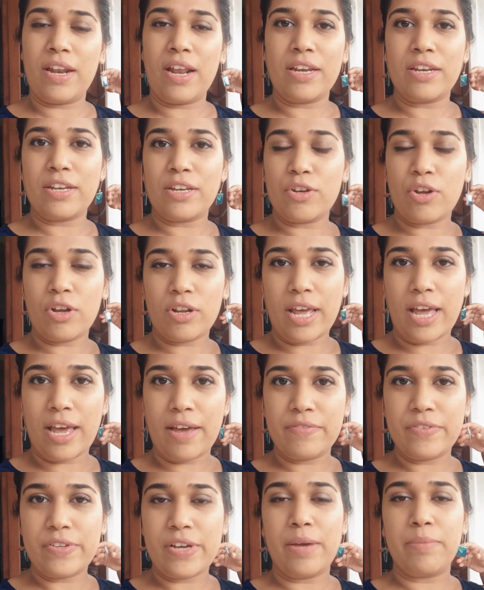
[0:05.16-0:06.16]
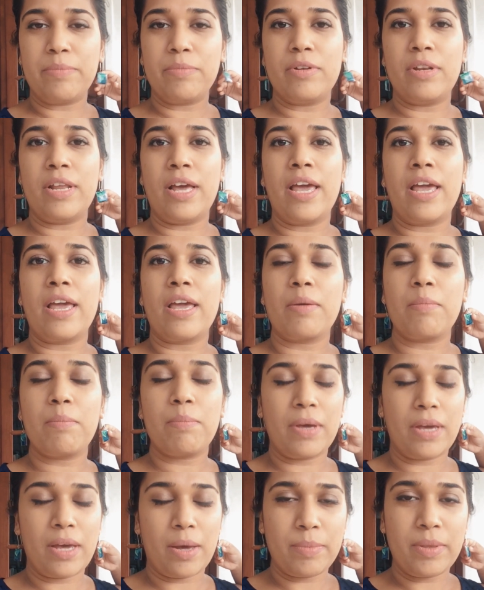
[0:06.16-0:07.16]
then I did not have time to like
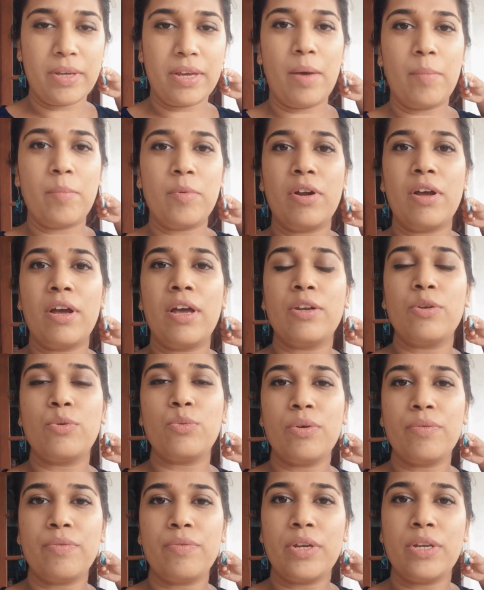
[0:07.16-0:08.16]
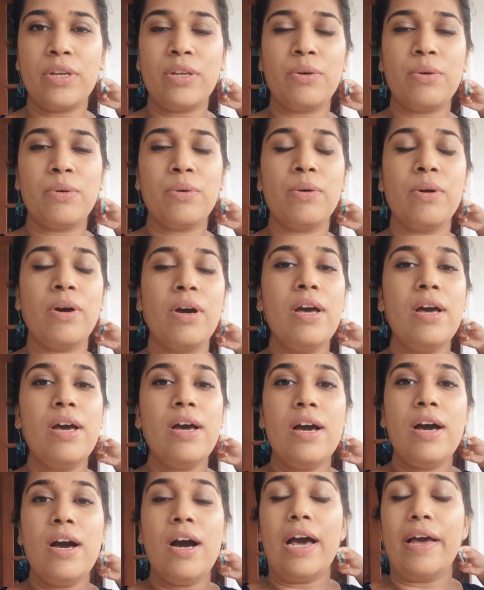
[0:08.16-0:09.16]
pick up the camera and do a video.
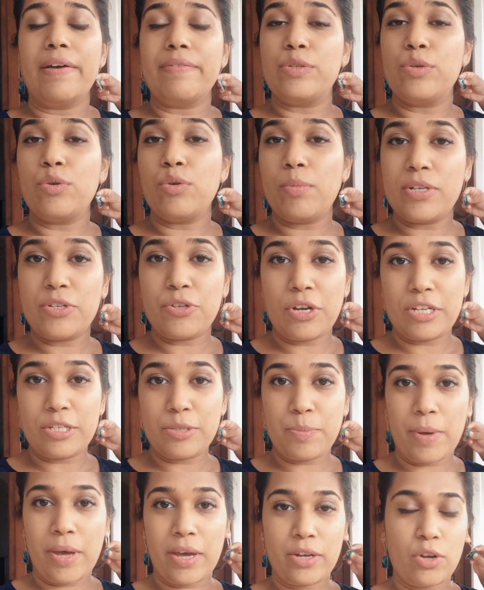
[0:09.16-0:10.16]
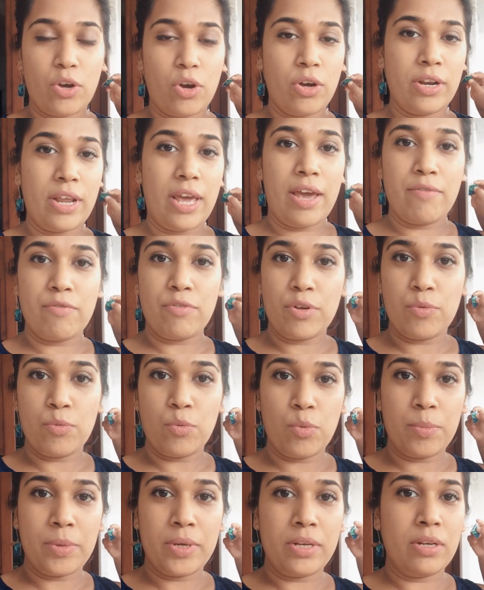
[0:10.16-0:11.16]
I have so much respect on every
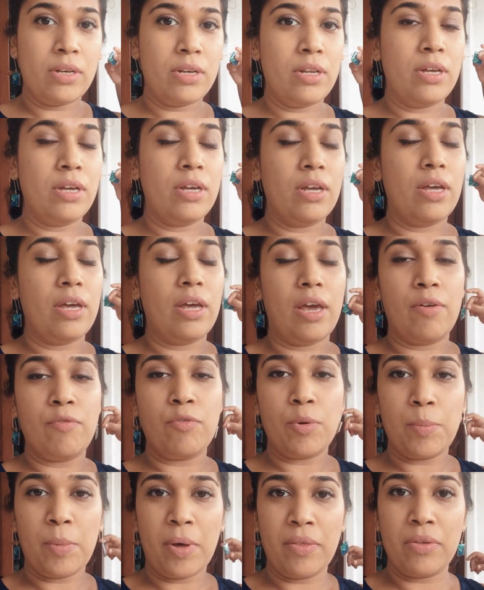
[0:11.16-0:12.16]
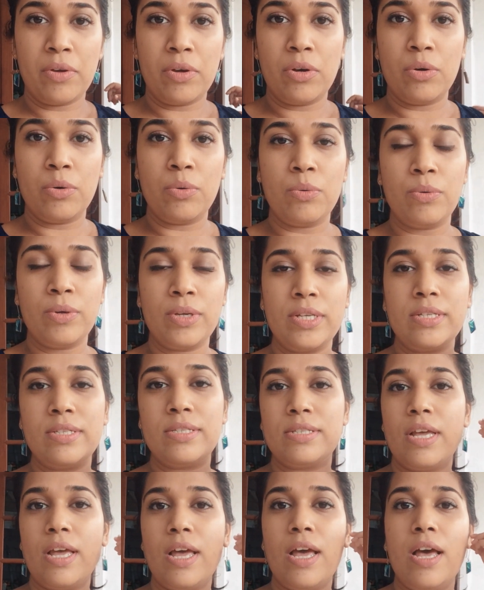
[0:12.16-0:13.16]
woman, every mother who
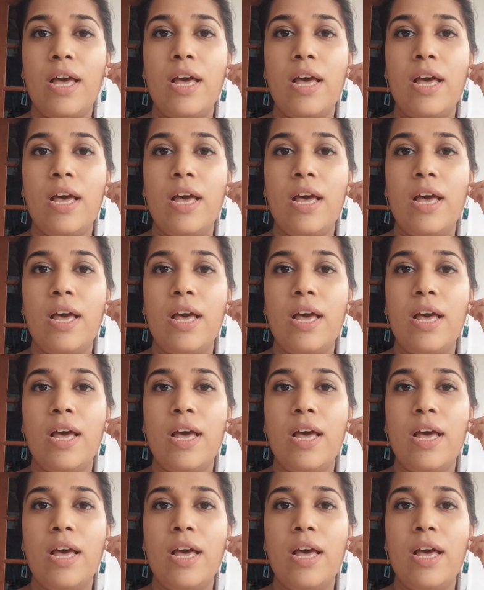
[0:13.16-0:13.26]
is